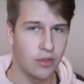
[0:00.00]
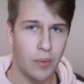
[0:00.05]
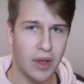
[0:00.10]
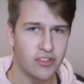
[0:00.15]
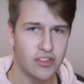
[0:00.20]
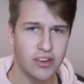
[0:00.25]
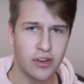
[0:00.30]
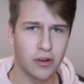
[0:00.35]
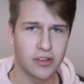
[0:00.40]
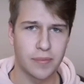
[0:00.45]
And the
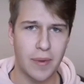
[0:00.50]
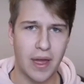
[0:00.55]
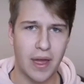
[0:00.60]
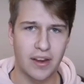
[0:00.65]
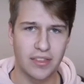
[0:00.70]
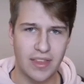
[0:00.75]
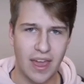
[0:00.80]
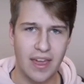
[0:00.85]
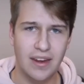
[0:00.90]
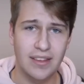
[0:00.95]
way she talks
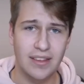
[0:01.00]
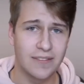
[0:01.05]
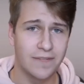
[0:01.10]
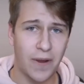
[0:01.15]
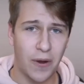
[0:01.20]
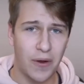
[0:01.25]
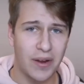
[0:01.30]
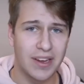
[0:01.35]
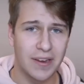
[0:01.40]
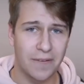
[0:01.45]
about it then is
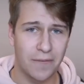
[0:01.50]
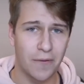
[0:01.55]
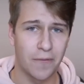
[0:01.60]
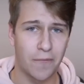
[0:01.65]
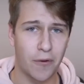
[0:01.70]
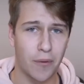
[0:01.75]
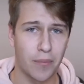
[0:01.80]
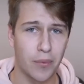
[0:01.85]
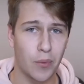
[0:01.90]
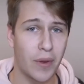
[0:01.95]
very
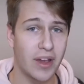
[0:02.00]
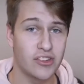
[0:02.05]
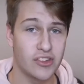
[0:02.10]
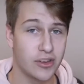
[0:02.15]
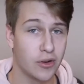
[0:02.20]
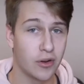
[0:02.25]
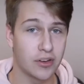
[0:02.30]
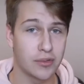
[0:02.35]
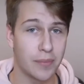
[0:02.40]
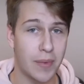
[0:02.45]
different from the way
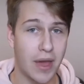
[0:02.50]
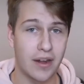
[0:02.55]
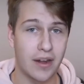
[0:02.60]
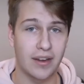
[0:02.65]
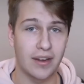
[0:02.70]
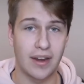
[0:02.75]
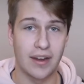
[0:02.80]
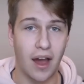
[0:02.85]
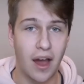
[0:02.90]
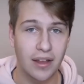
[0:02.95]
she talks about
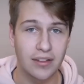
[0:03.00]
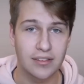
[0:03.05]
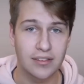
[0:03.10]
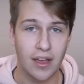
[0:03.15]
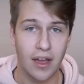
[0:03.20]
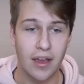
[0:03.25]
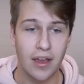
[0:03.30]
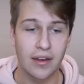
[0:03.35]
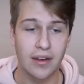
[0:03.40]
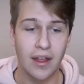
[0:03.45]
it in
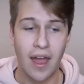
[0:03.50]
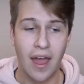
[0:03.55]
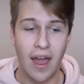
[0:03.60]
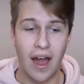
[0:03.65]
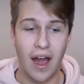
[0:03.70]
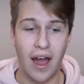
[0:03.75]
hindsight.